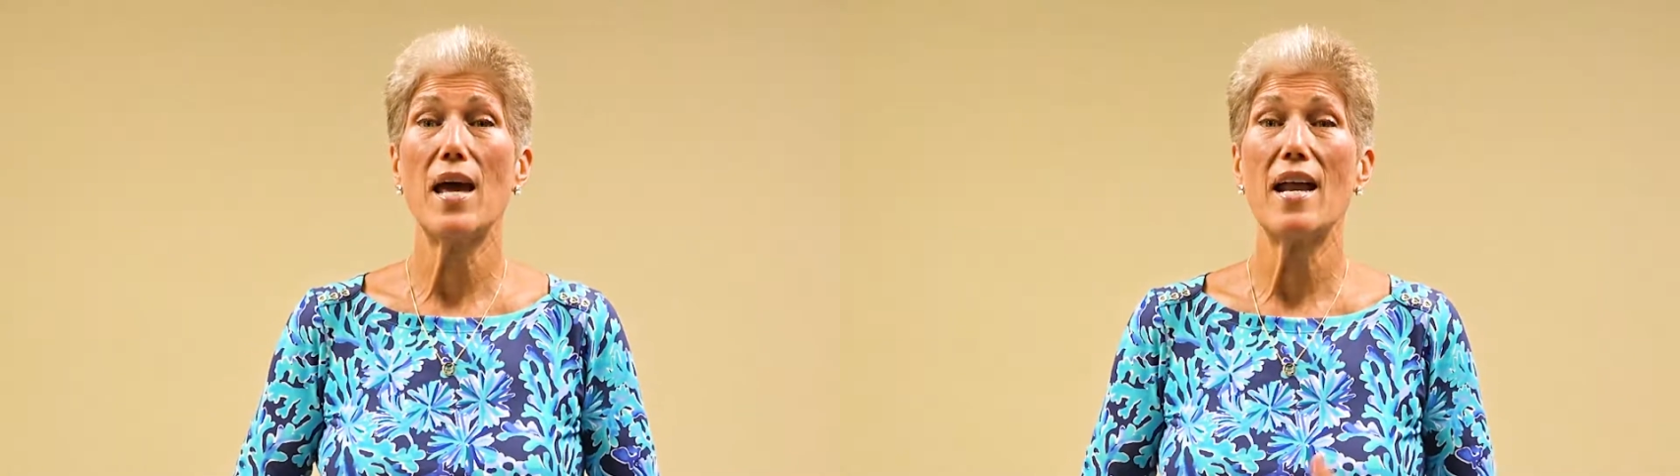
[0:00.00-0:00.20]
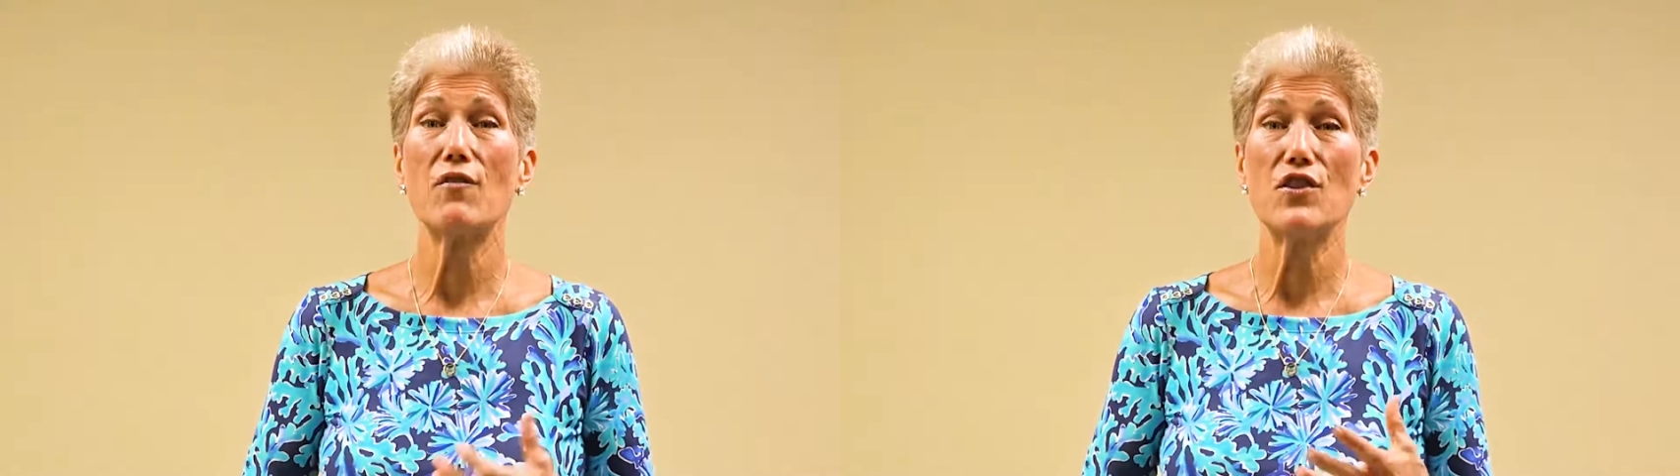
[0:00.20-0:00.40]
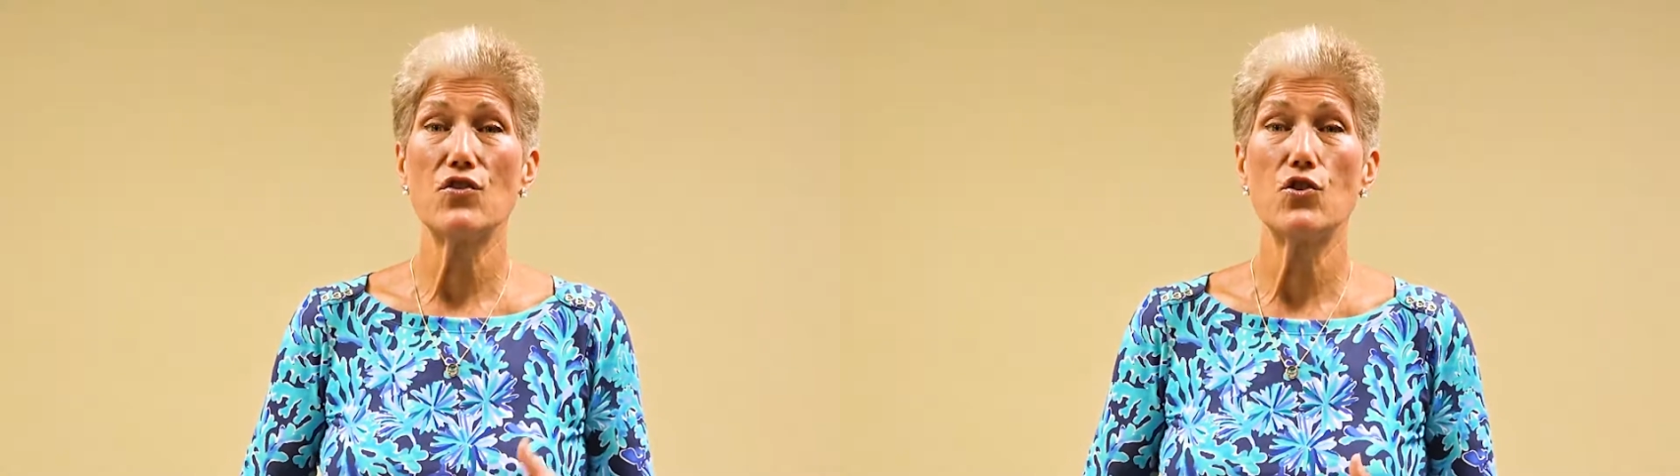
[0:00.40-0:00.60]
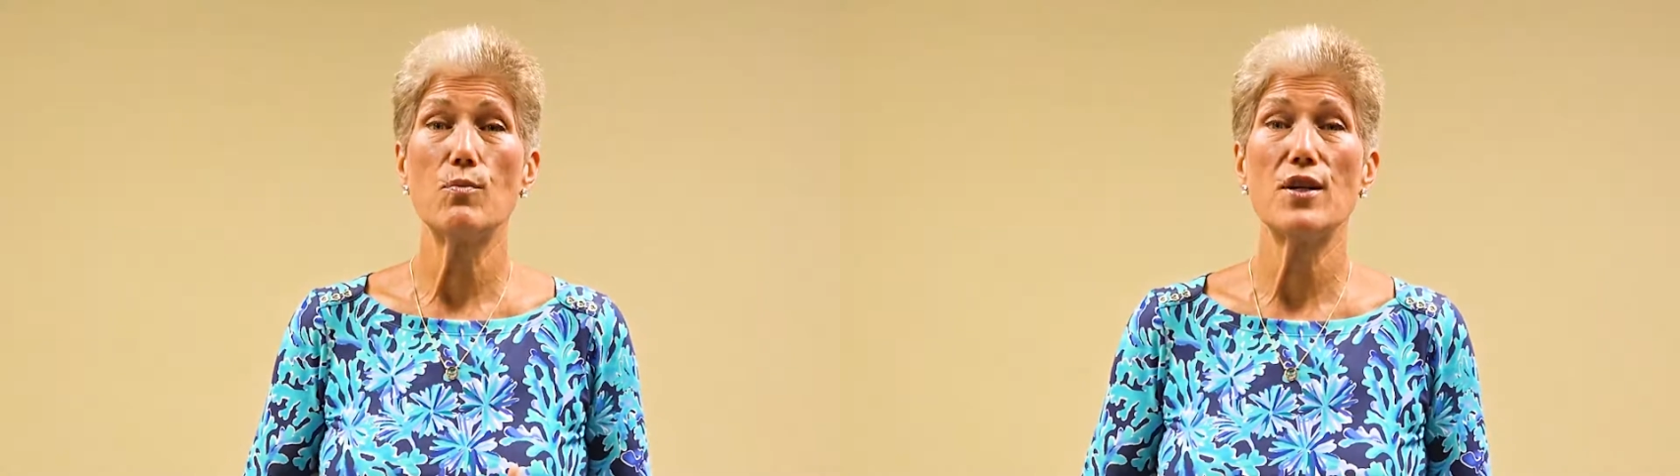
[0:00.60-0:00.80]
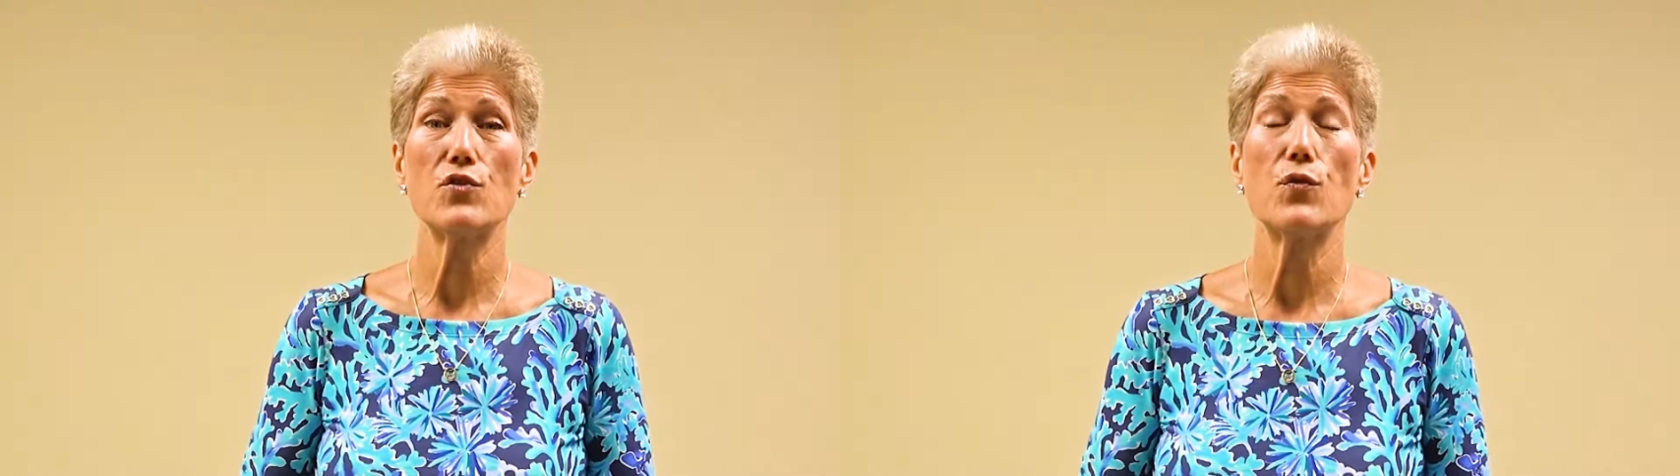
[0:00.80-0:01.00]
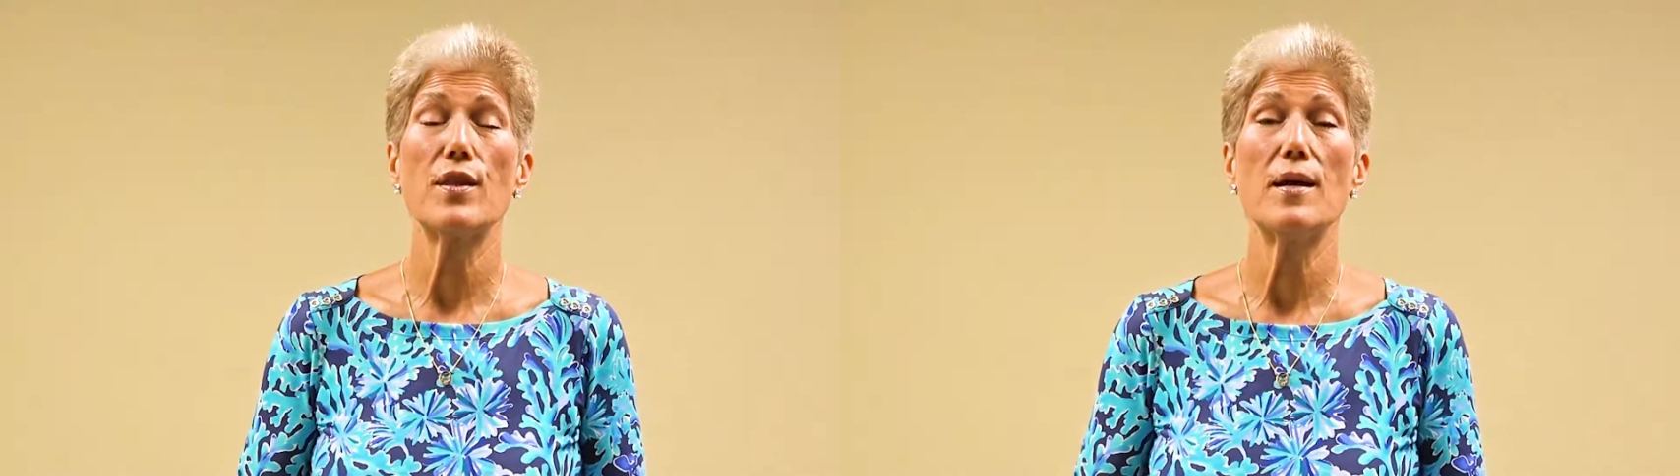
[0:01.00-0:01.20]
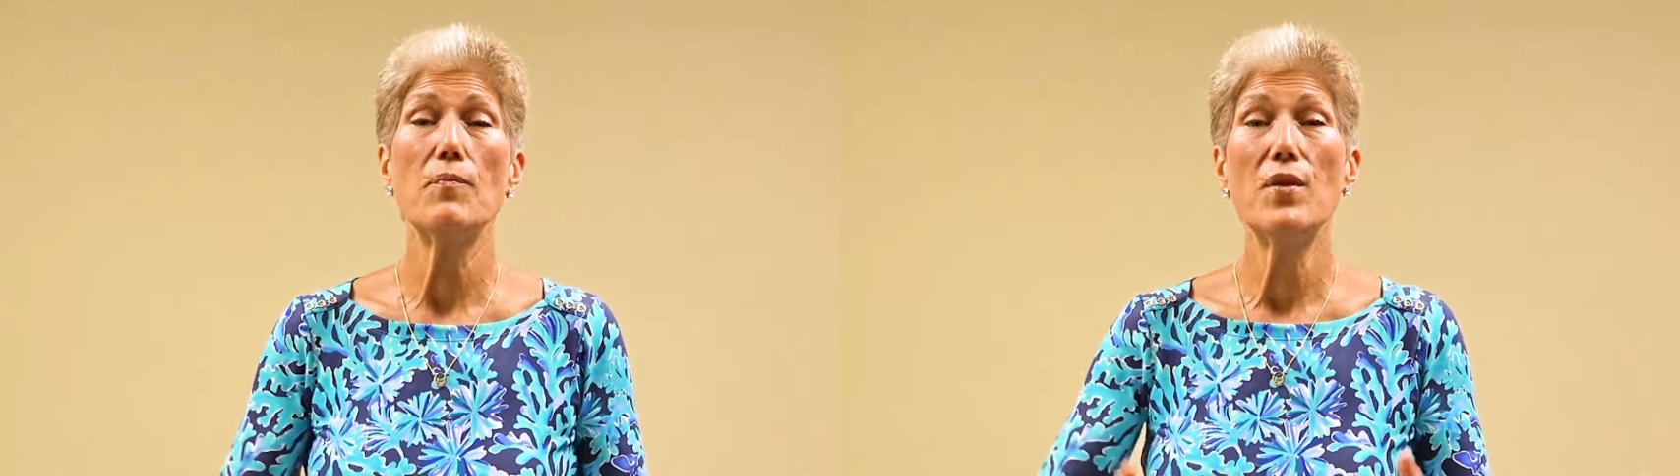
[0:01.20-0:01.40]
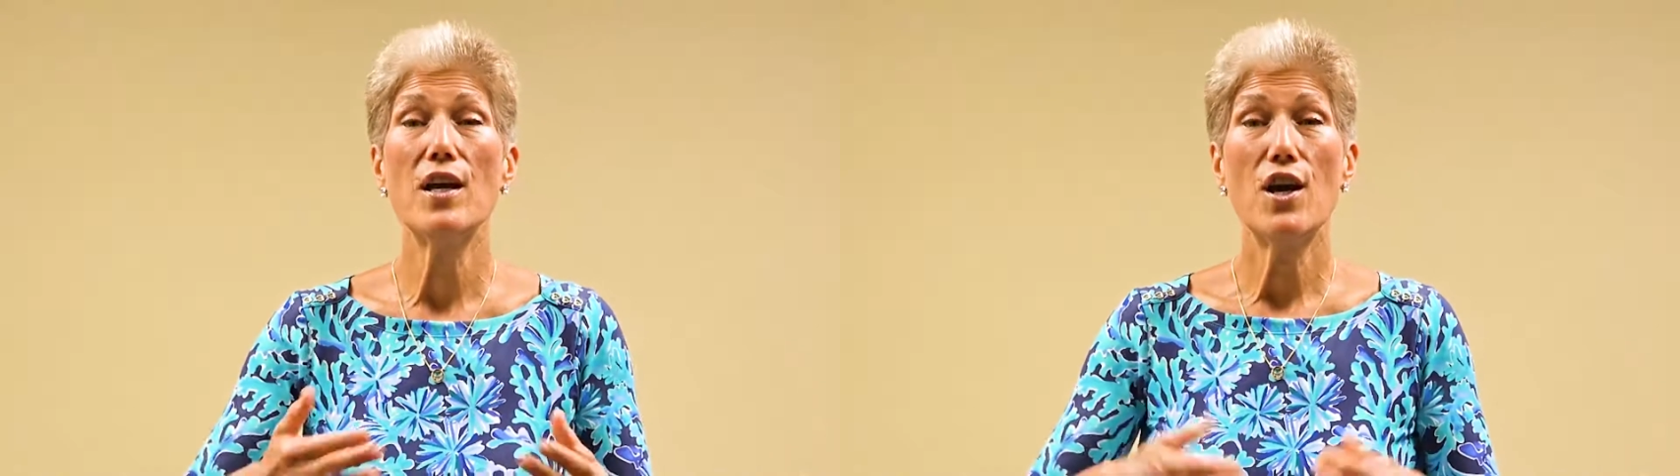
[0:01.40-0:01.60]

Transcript: and if it's too much for them,